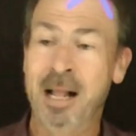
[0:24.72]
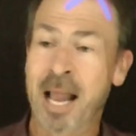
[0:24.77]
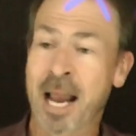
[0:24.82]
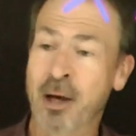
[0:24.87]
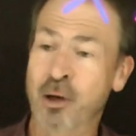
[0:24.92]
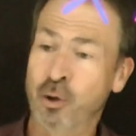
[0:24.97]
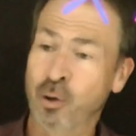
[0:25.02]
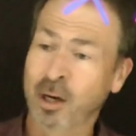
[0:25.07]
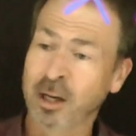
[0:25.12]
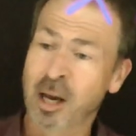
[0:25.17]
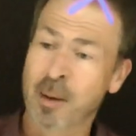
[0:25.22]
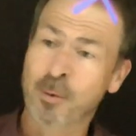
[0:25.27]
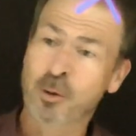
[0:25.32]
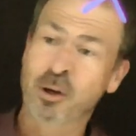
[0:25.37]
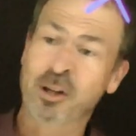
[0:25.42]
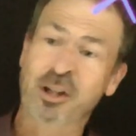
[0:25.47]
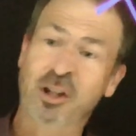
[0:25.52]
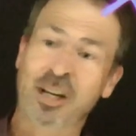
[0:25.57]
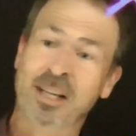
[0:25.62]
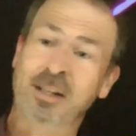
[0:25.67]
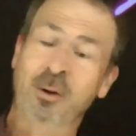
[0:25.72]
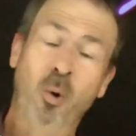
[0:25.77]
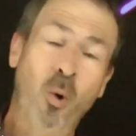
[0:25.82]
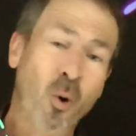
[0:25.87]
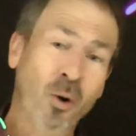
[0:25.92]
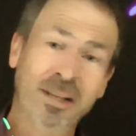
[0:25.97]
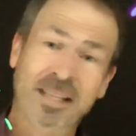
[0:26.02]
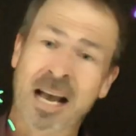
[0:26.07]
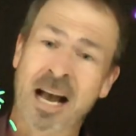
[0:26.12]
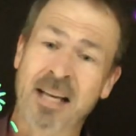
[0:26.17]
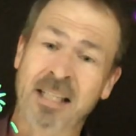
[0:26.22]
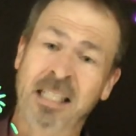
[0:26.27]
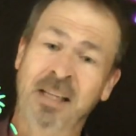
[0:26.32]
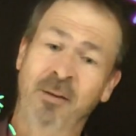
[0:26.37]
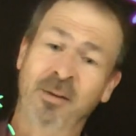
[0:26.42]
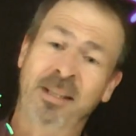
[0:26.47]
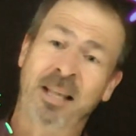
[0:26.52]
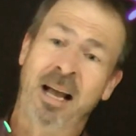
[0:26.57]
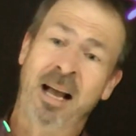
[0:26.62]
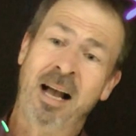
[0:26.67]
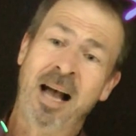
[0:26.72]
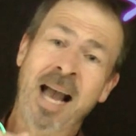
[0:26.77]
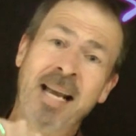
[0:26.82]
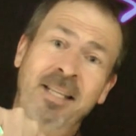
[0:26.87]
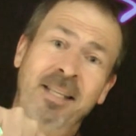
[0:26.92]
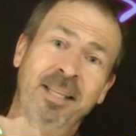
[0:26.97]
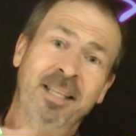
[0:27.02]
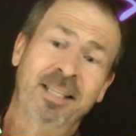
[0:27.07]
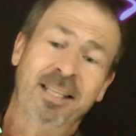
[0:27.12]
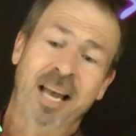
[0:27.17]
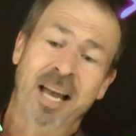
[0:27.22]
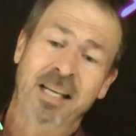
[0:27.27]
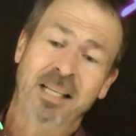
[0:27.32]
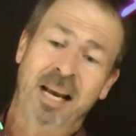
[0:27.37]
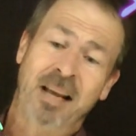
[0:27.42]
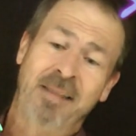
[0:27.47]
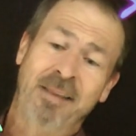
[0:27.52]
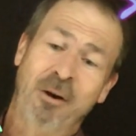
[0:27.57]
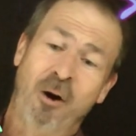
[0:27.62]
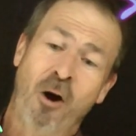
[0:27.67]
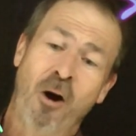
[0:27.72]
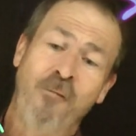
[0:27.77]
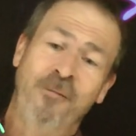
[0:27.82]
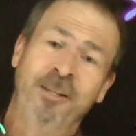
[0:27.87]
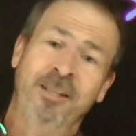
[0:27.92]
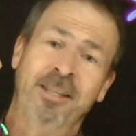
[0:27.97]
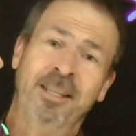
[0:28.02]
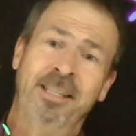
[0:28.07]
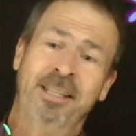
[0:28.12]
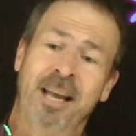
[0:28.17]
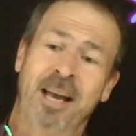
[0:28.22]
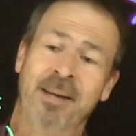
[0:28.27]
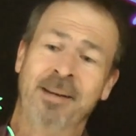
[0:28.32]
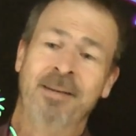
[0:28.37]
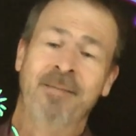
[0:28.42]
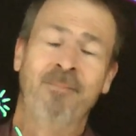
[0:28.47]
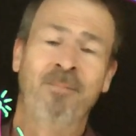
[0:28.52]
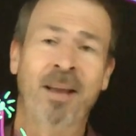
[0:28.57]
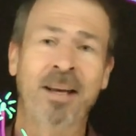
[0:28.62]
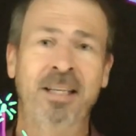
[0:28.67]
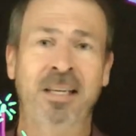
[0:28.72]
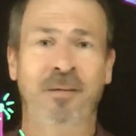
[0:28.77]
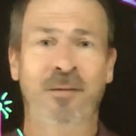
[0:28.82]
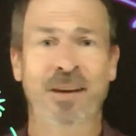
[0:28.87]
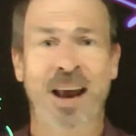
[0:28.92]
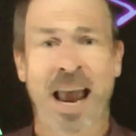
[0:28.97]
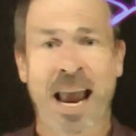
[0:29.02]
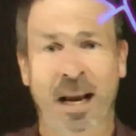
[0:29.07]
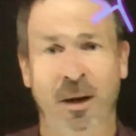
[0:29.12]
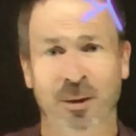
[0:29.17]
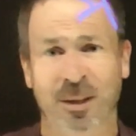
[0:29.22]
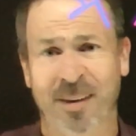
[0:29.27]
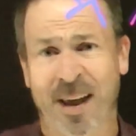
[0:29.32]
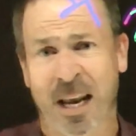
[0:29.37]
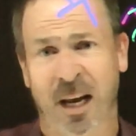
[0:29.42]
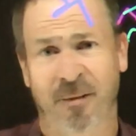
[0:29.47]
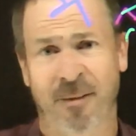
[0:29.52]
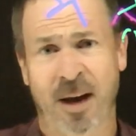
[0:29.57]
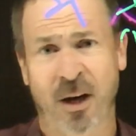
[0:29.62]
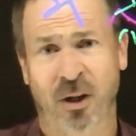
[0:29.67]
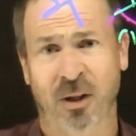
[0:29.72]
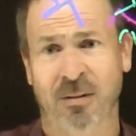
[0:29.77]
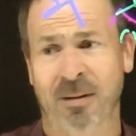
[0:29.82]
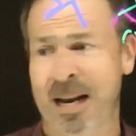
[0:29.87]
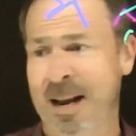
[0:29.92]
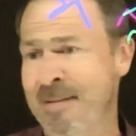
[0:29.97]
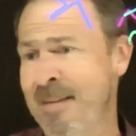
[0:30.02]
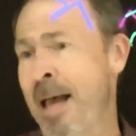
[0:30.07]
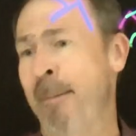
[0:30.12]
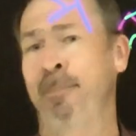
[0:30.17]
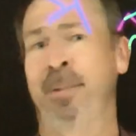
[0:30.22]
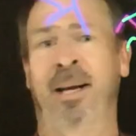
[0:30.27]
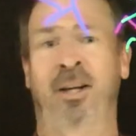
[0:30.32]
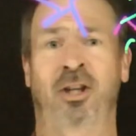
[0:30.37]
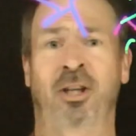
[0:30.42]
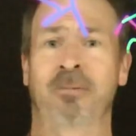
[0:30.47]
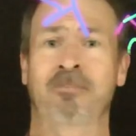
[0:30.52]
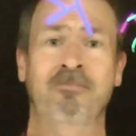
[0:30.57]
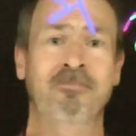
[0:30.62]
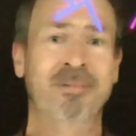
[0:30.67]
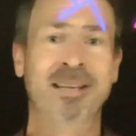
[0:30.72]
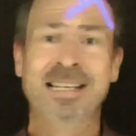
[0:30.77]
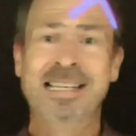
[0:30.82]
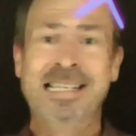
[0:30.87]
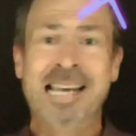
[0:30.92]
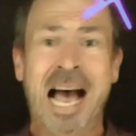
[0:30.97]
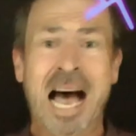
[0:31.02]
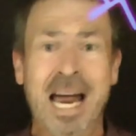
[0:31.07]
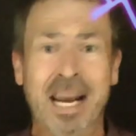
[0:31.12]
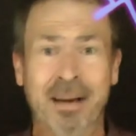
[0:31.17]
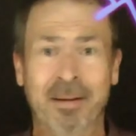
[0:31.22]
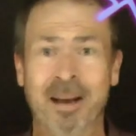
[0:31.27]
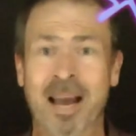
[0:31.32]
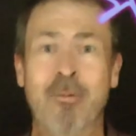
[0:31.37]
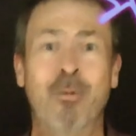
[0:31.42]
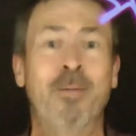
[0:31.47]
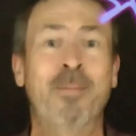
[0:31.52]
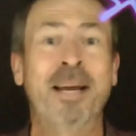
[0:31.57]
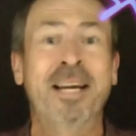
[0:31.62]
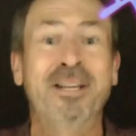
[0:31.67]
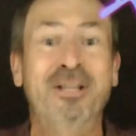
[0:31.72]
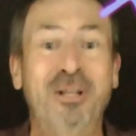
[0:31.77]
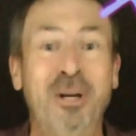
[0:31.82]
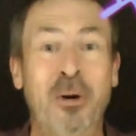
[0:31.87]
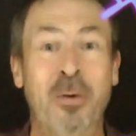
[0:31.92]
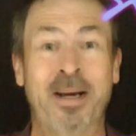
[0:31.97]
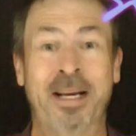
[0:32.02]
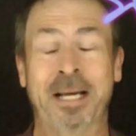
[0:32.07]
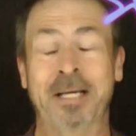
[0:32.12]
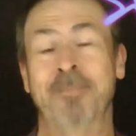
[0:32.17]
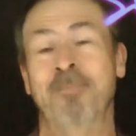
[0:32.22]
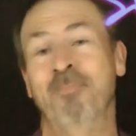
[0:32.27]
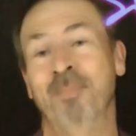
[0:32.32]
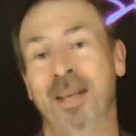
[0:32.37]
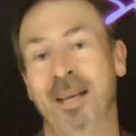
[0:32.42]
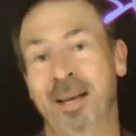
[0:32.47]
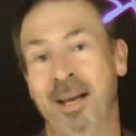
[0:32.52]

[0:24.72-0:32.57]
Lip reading: And trigonometry is just all it's asking of us the height of the sun and the overness of the sun at different angles of elevation in that picture. Done, and we've been doing it.